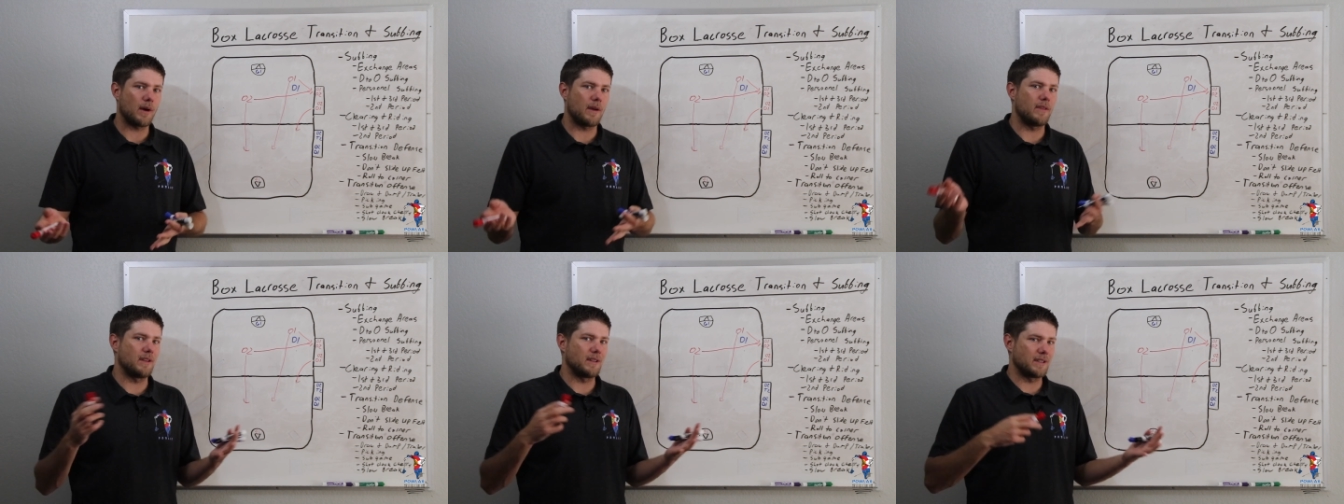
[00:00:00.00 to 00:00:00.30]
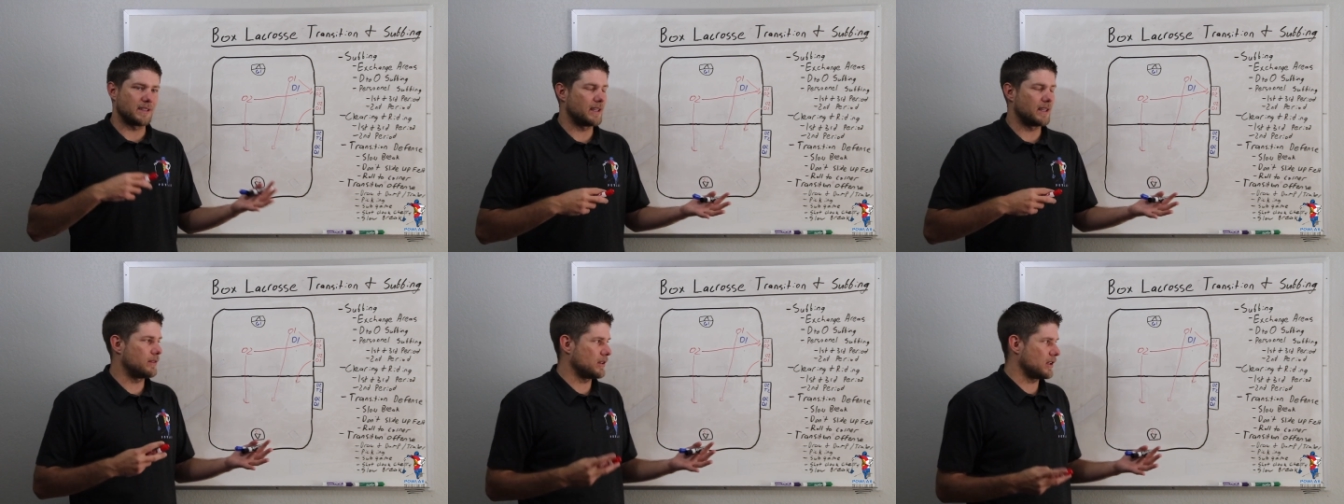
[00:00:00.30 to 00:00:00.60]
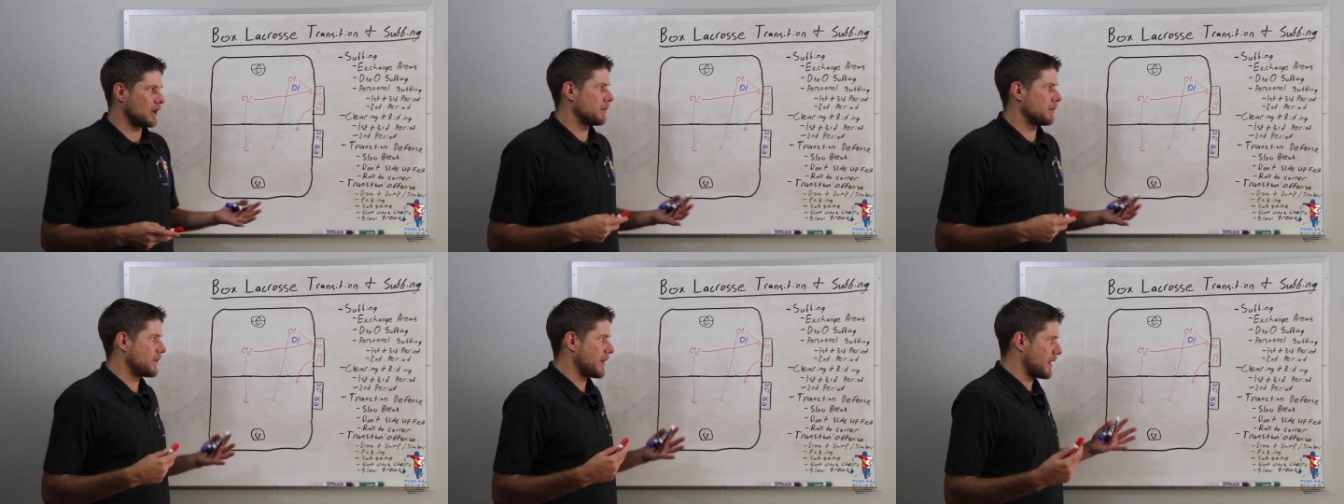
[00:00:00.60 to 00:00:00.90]
and then
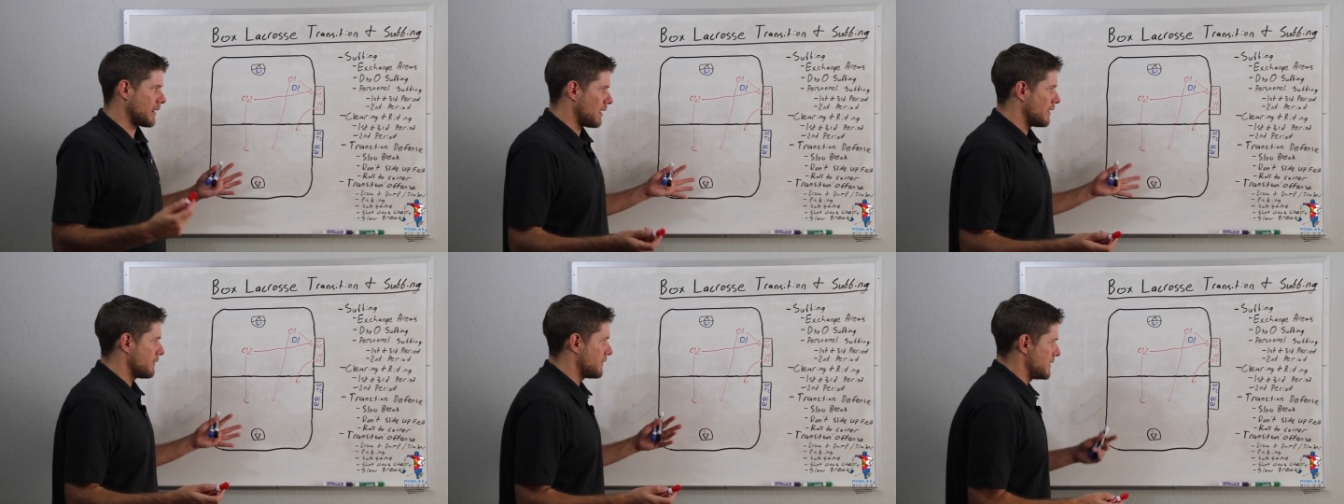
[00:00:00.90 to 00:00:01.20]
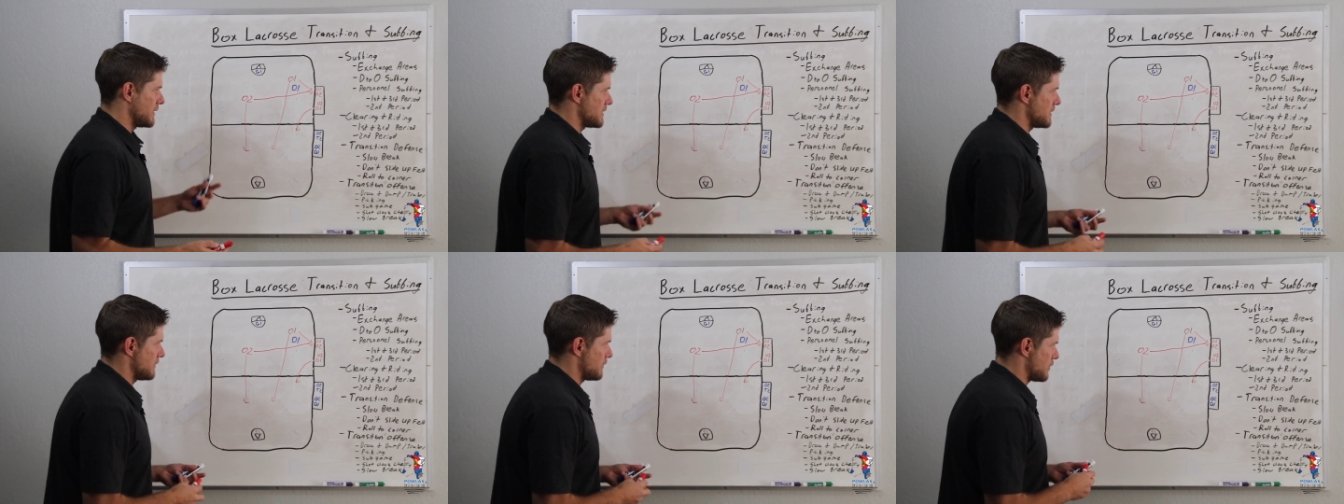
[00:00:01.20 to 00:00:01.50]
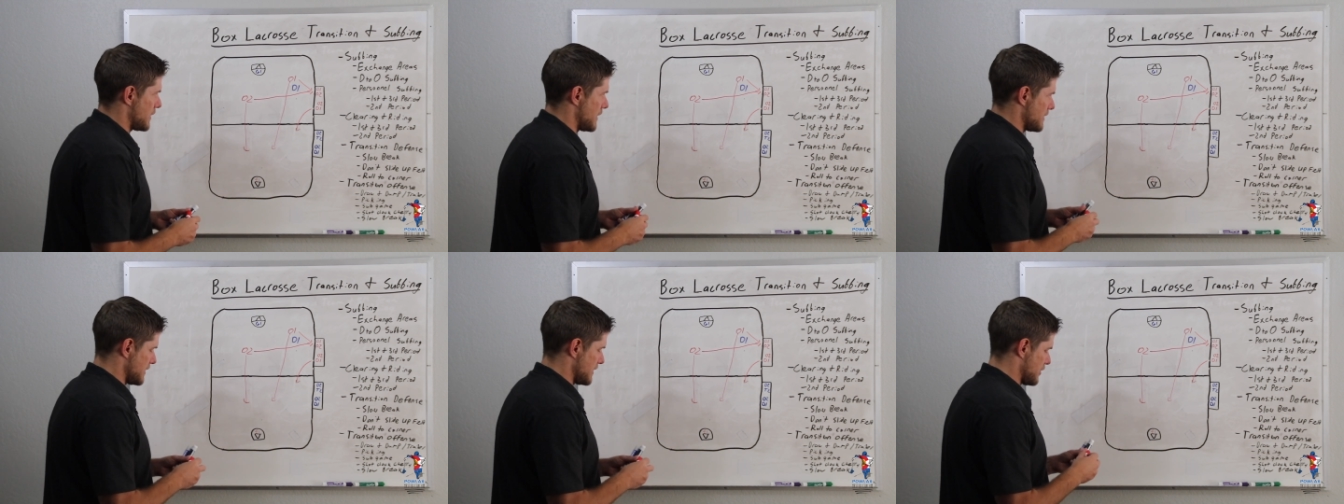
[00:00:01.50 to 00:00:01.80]
giving up that offensive
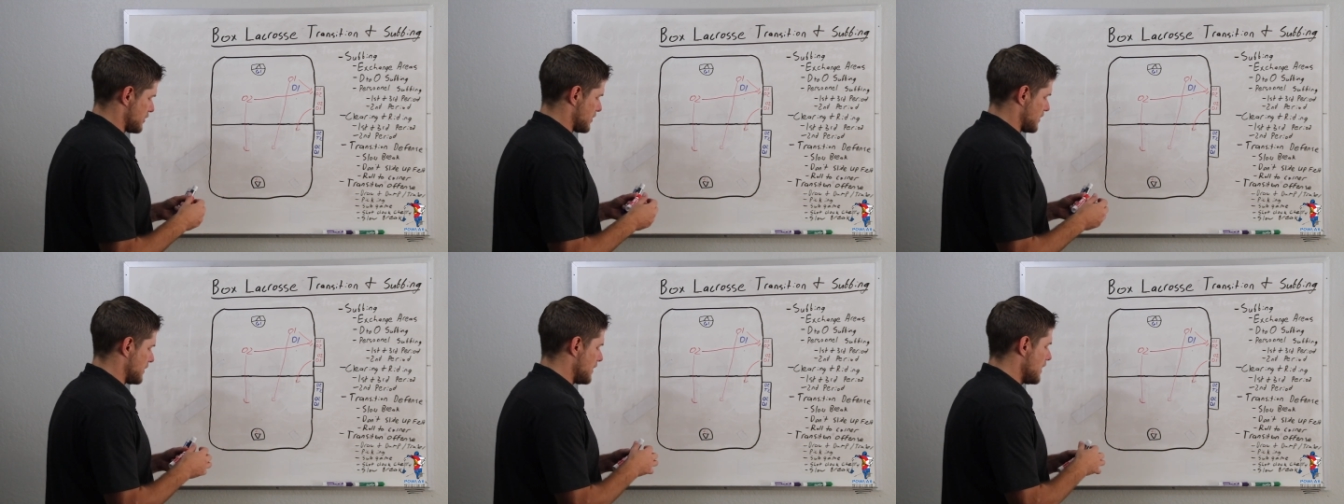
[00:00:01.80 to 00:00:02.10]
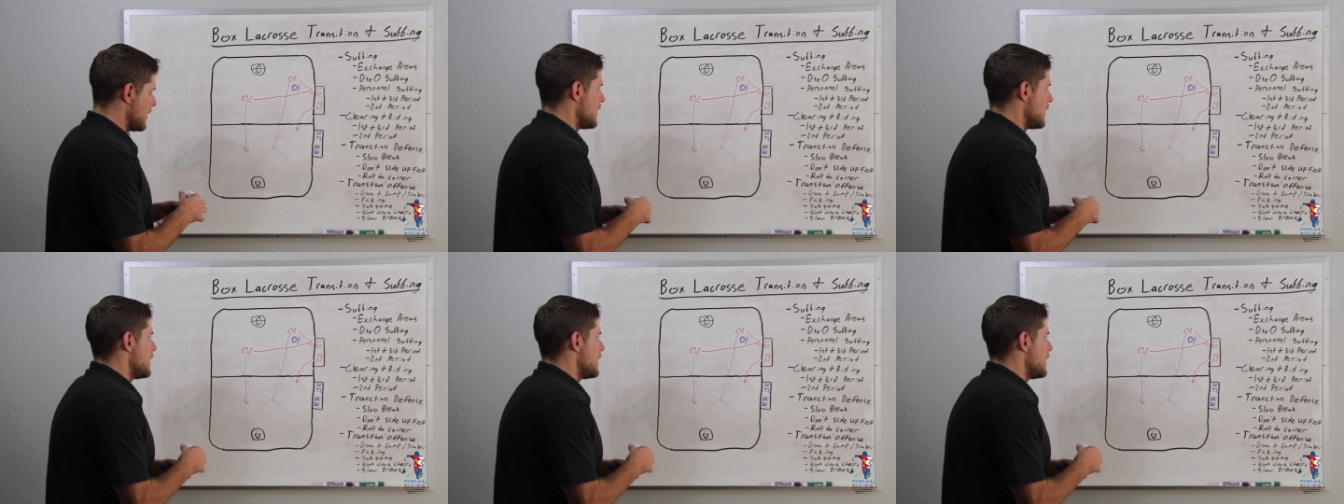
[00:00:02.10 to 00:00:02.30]
transition.